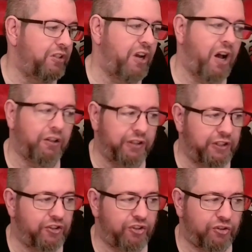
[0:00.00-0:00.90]

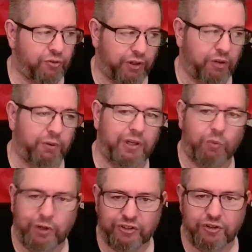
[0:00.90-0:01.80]
knowledge, trickery,
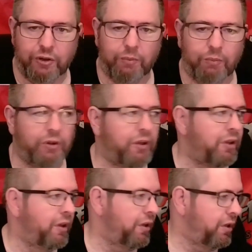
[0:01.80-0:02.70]
wisdom,
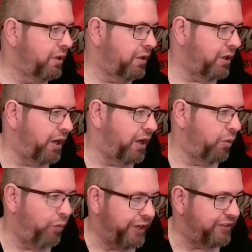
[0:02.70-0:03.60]

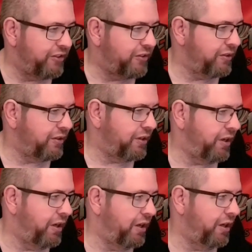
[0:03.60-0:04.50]
wit,
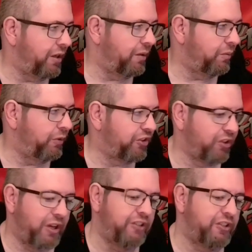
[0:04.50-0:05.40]
which
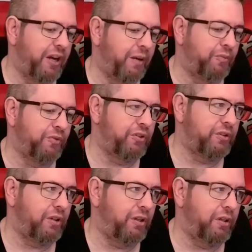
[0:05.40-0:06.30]
a lot of
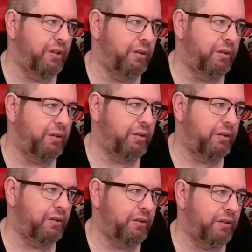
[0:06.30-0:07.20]
times
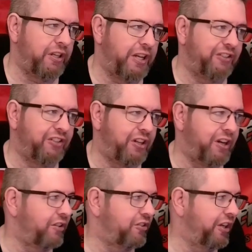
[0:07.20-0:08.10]
Anansi
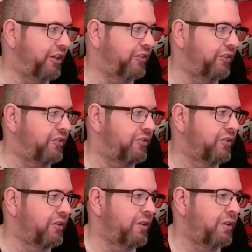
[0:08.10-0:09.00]
kind of takes its